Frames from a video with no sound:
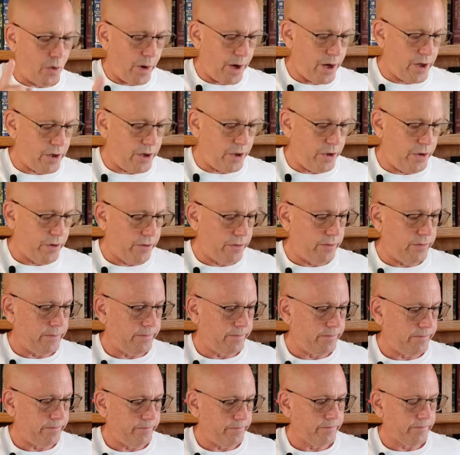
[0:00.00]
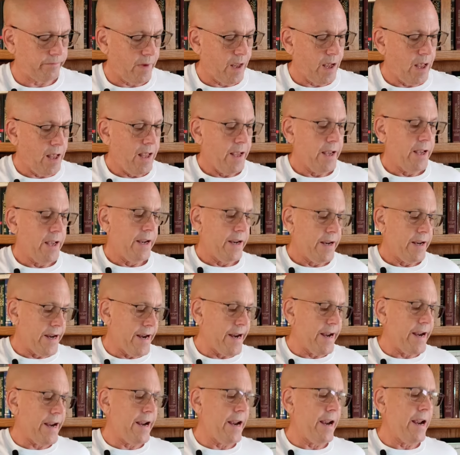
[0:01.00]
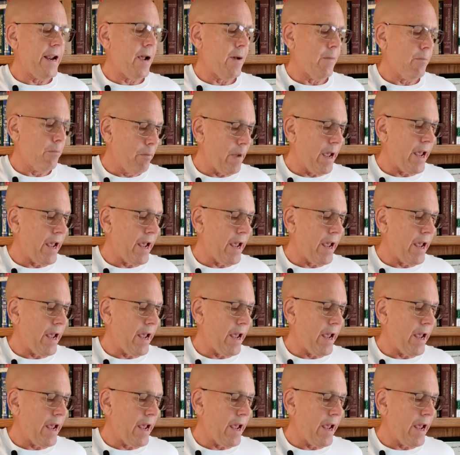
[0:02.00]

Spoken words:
22. Ye